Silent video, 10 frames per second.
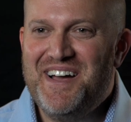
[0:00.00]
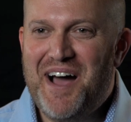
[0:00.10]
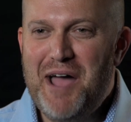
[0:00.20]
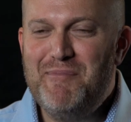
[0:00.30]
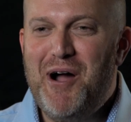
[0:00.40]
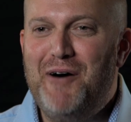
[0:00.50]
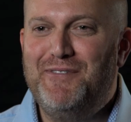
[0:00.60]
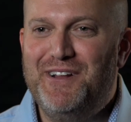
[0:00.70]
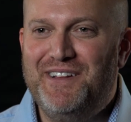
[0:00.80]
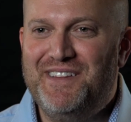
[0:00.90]
I am
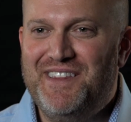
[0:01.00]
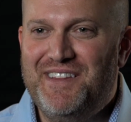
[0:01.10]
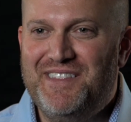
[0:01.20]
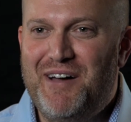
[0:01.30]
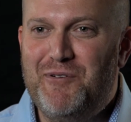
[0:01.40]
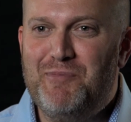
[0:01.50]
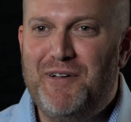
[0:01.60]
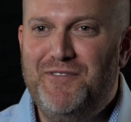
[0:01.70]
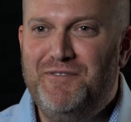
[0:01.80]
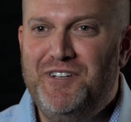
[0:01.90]
confident that with my
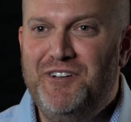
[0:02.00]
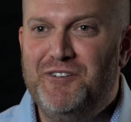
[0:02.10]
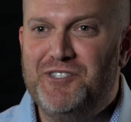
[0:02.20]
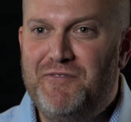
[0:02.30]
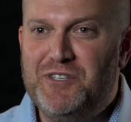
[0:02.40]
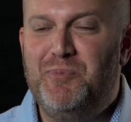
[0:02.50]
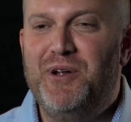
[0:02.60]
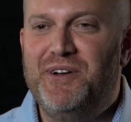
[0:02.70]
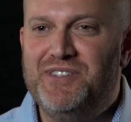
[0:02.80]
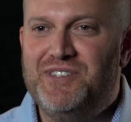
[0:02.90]
15 years of
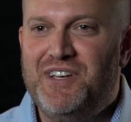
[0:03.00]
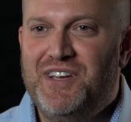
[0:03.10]
experience,